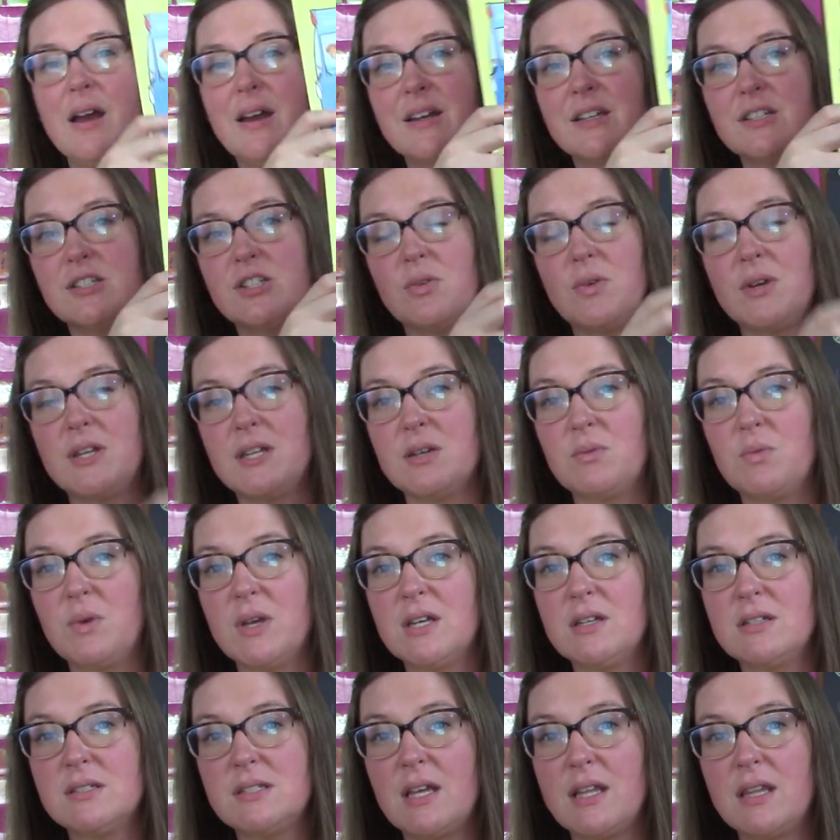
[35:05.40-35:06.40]
so we did
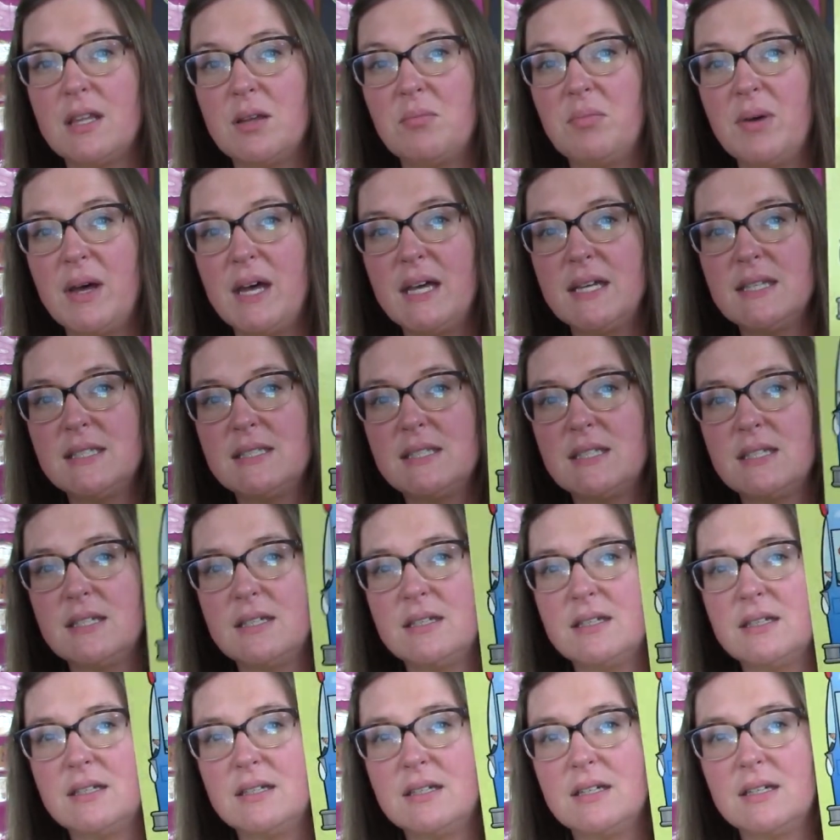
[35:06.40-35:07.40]
wheels on the bus
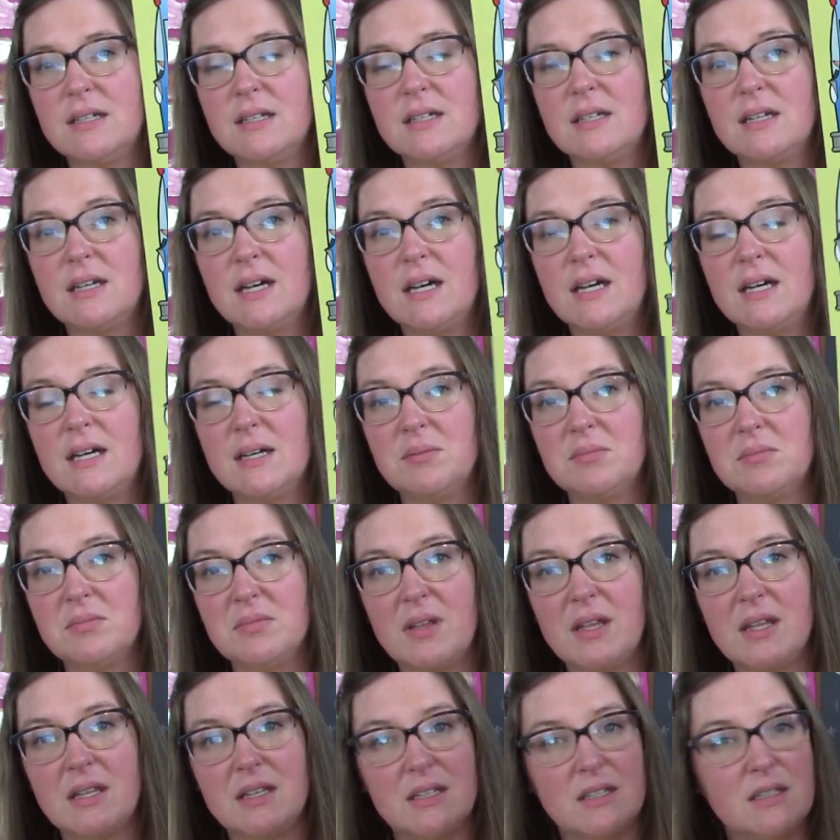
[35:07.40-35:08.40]
um,
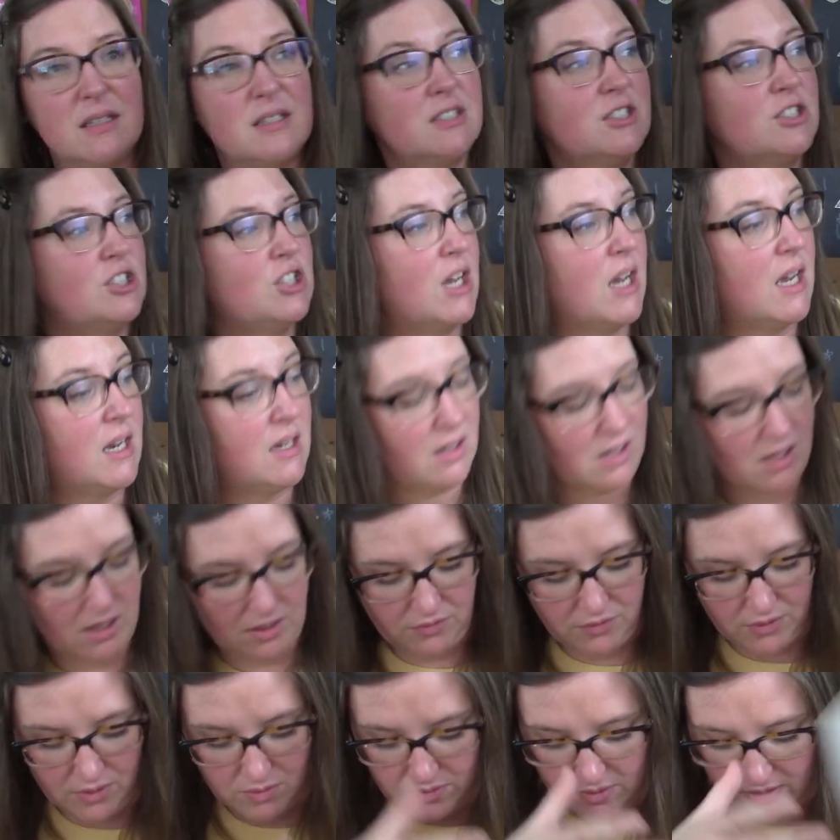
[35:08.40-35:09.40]
and she had a lot
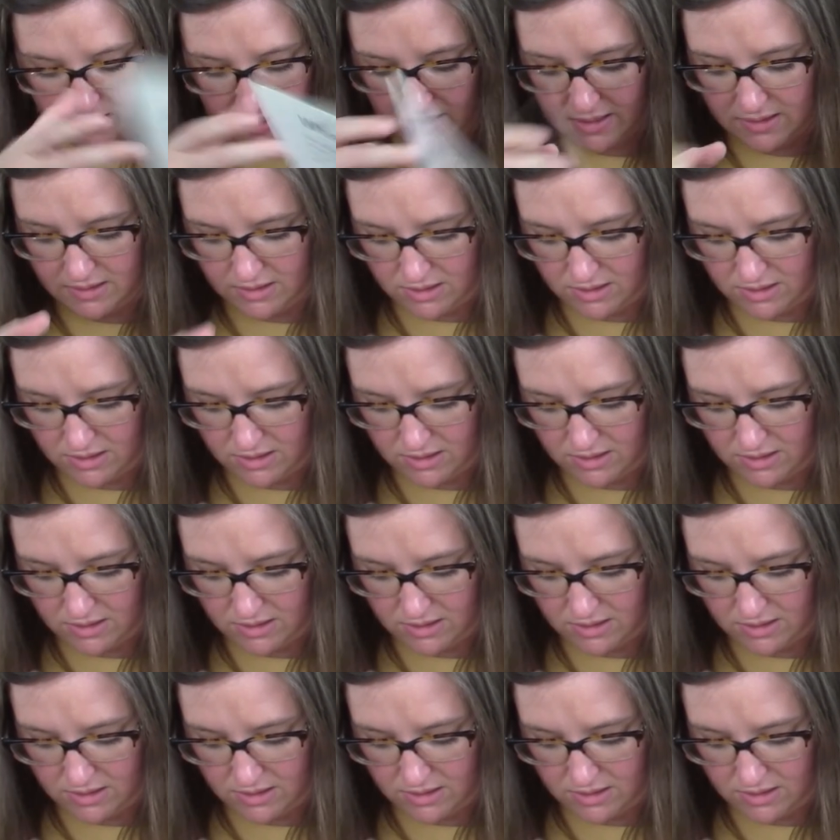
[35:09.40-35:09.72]
of fun with that